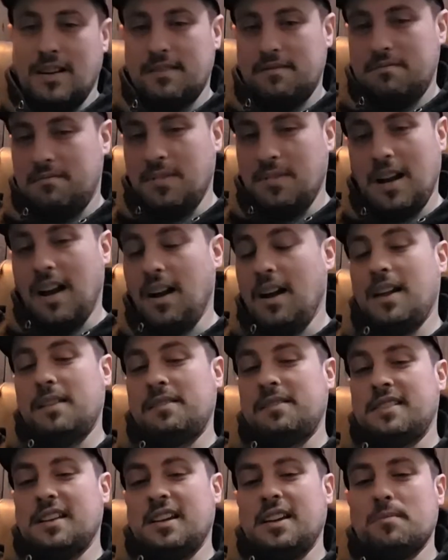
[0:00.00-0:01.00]
a
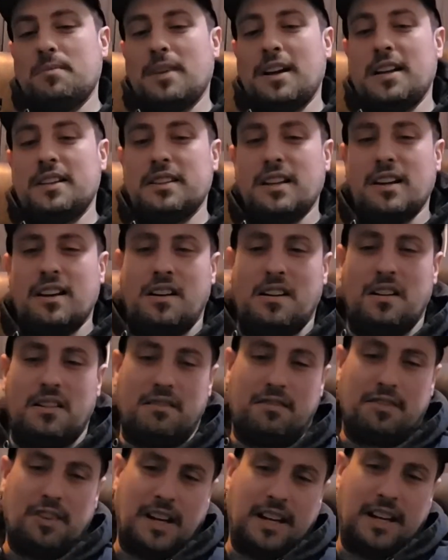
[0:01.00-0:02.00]
demon
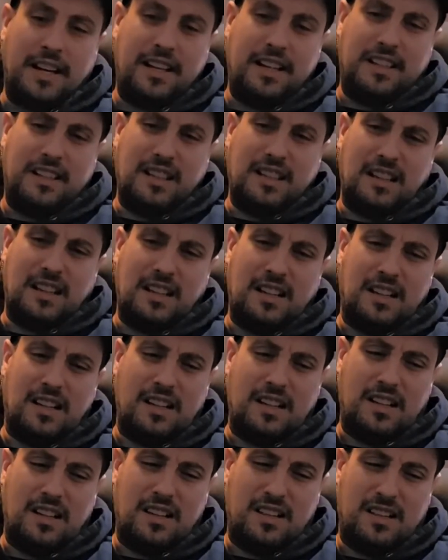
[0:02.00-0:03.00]
or
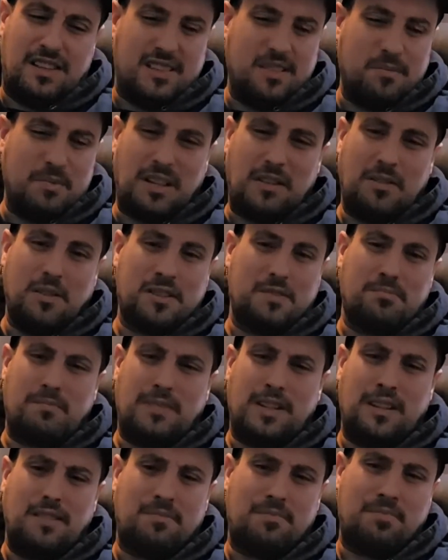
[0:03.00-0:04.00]
a somebody who was
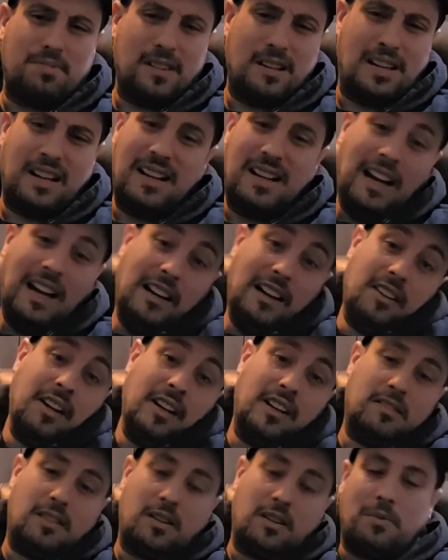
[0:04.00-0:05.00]
manipulated. I don't
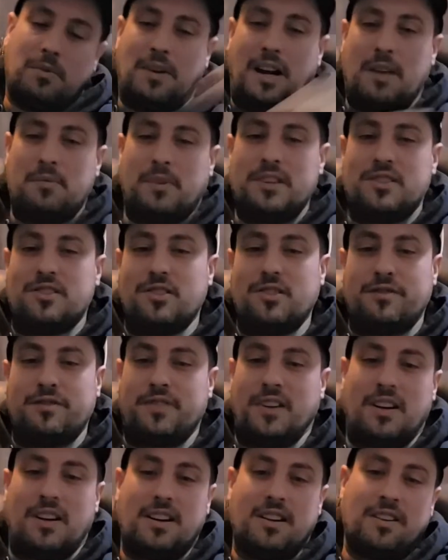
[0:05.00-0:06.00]
know, or I went too
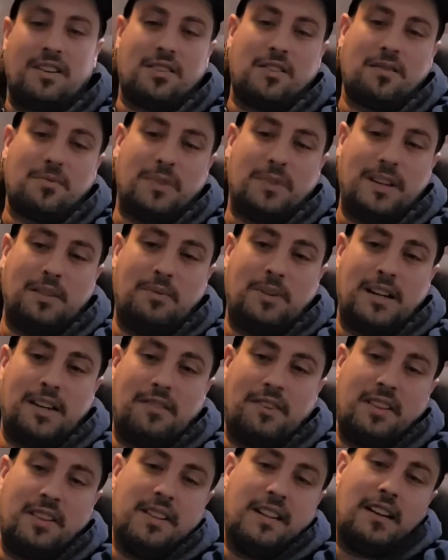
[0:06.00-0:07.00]
far, or
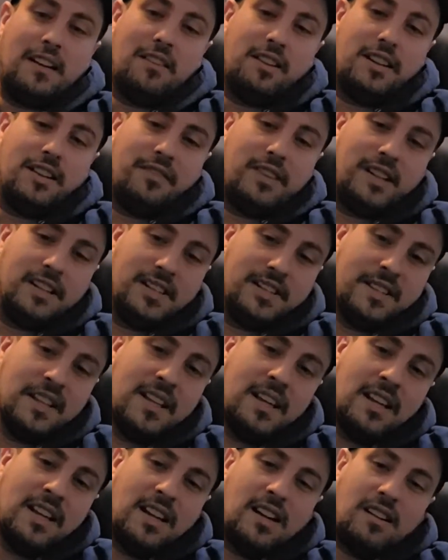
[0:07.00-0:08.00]
whatever the narrative is,
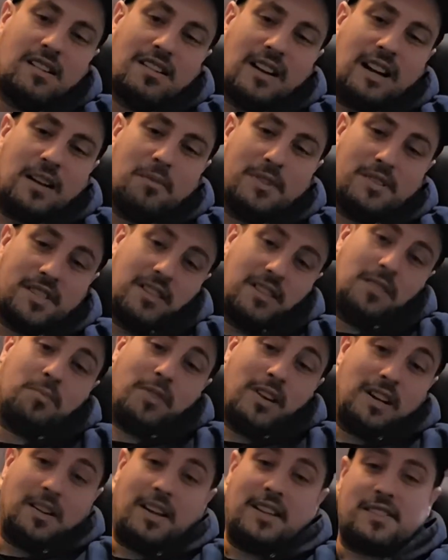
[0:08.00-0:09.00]
or It'll
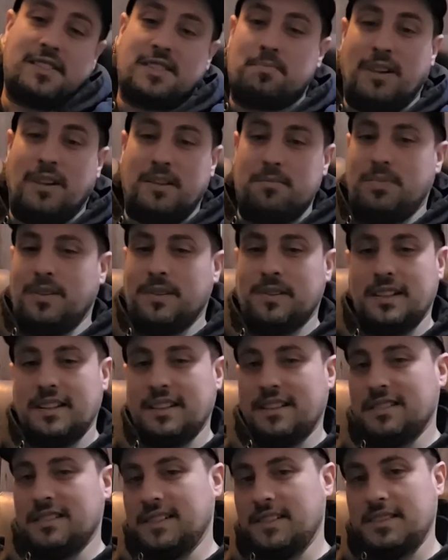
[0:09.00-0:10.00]
probably get spun
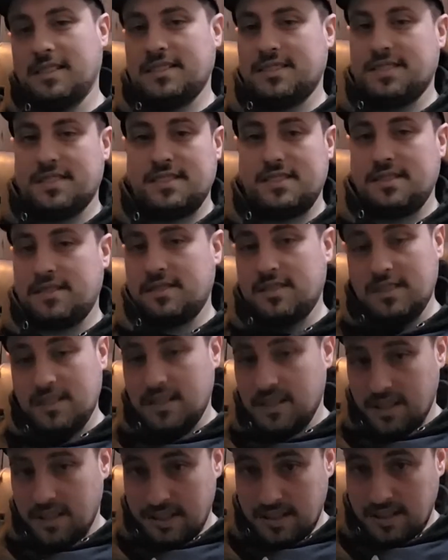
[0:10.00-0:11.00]
politically because
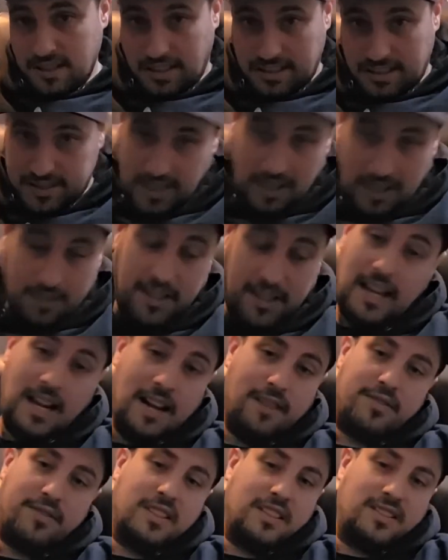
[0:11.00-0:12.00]
that's how they
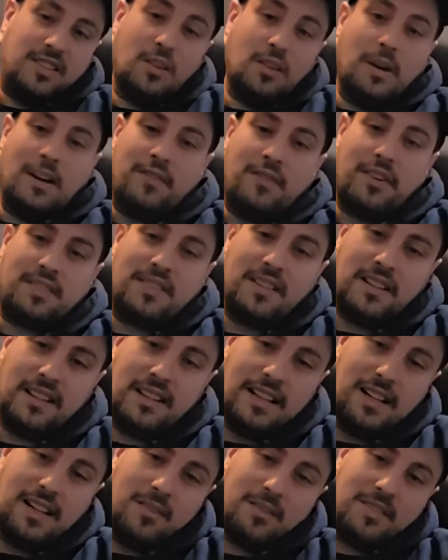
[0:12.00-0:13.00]
have to do everything
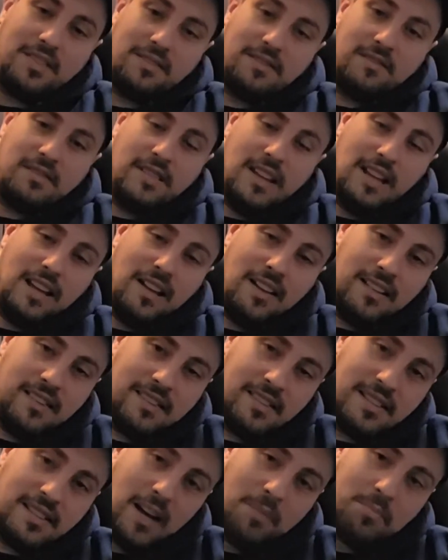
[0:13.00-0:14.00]
now to
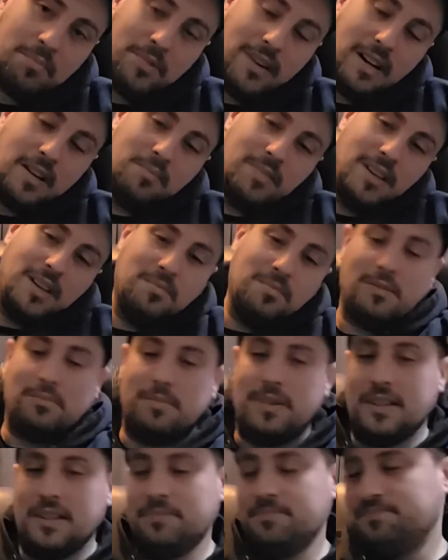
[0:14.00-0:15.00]
separate people.
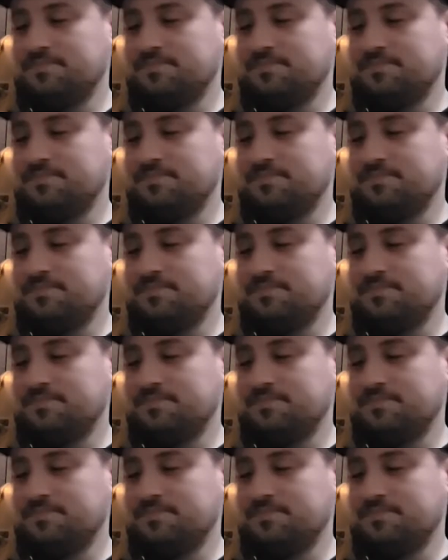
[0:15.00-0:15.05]
But